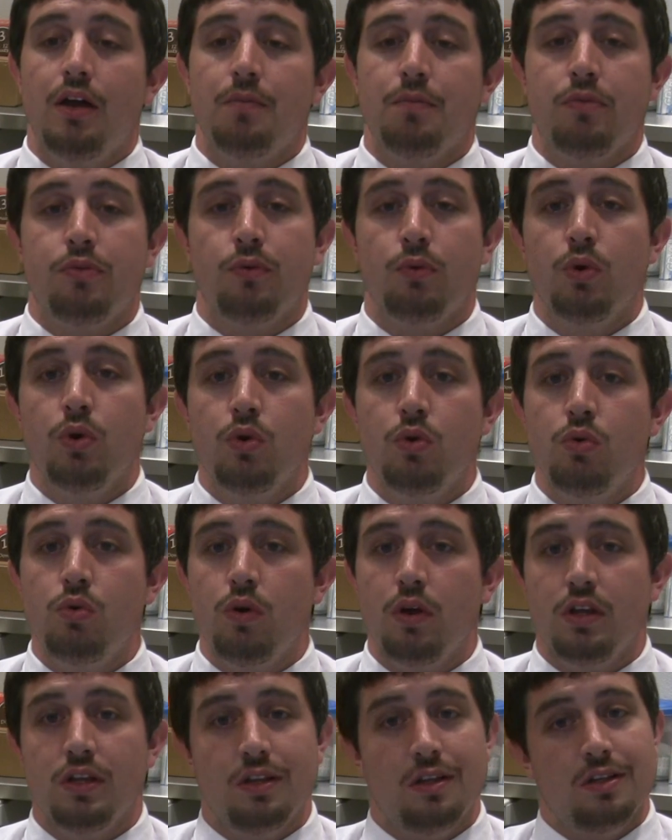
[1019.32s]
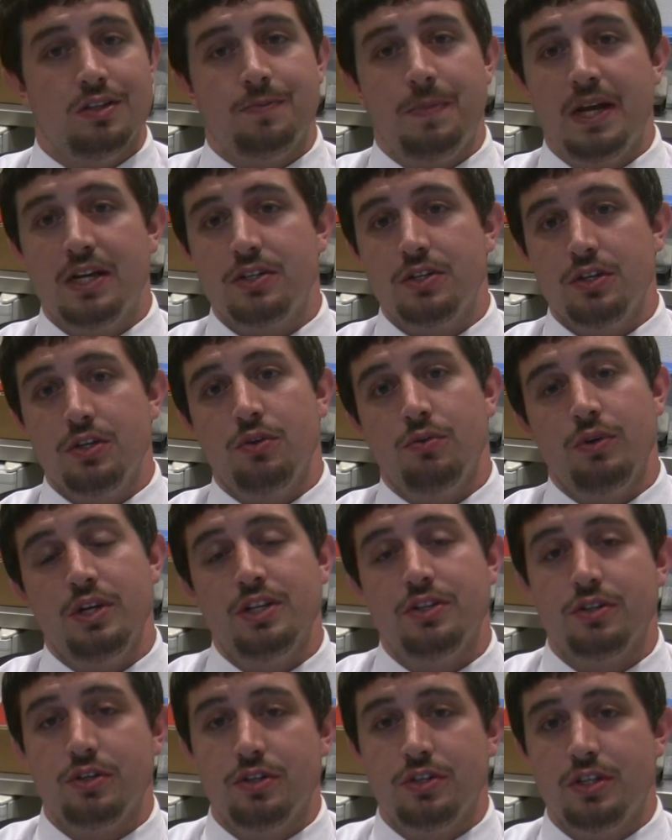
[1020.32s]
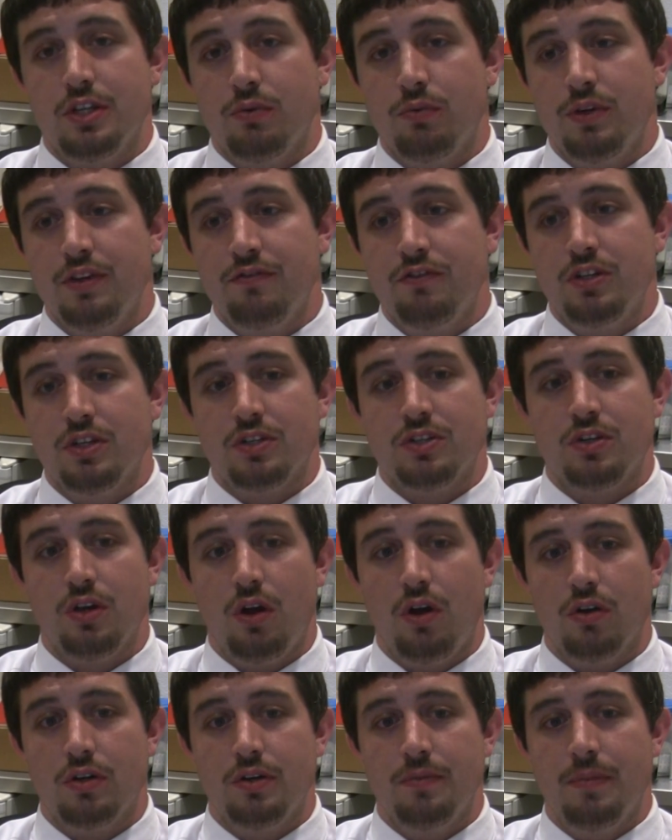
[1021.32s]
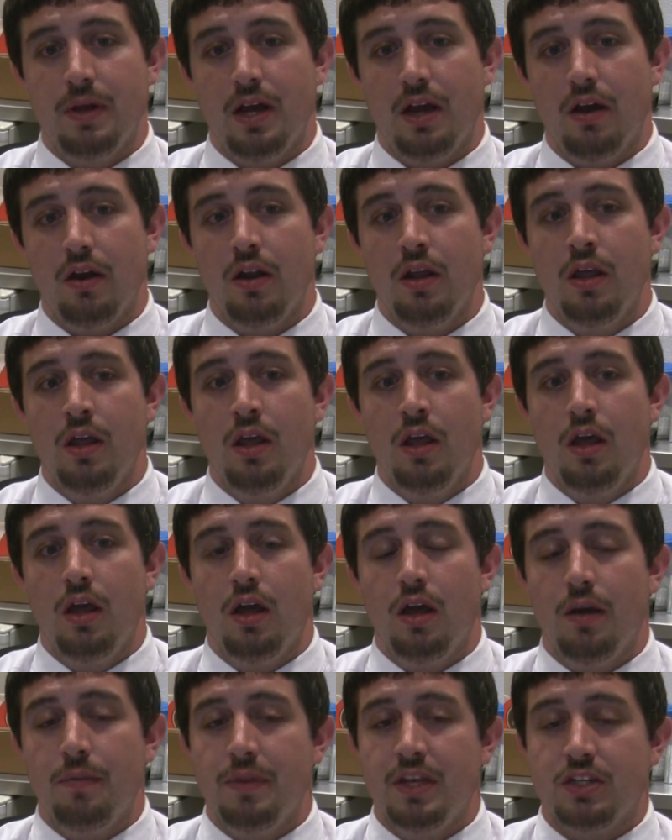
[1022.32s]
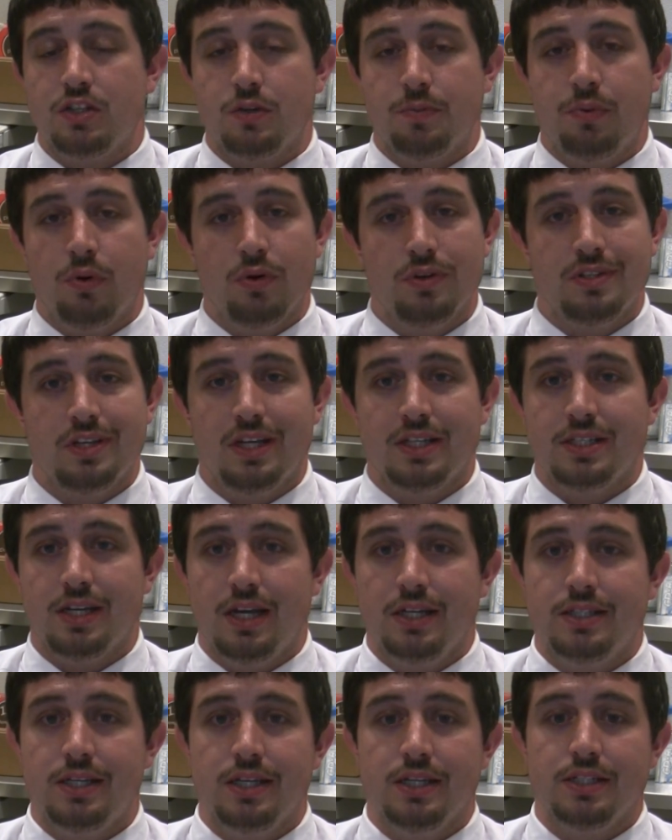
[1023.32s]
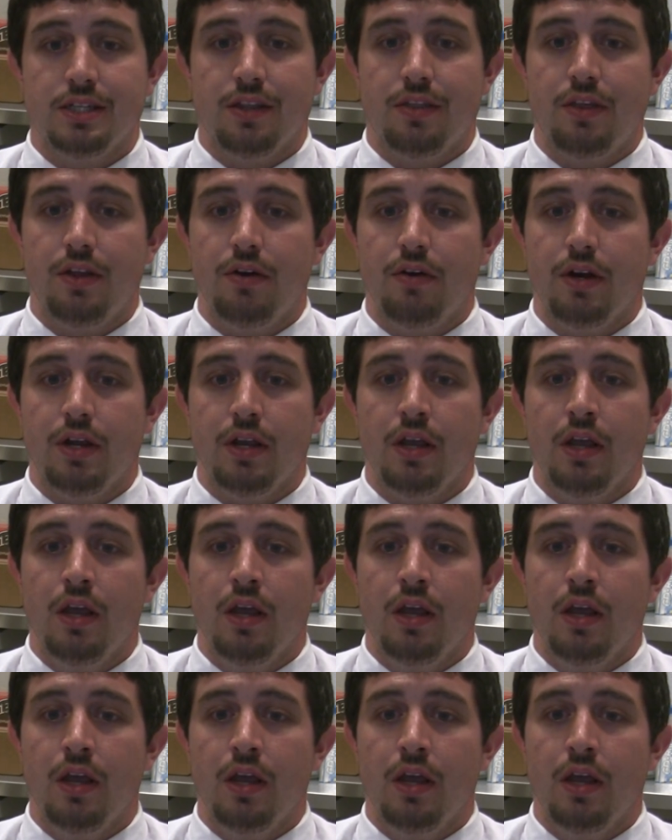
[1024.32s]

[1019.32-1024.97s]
through especially the research that we've just talked about that supports SIT as a theory.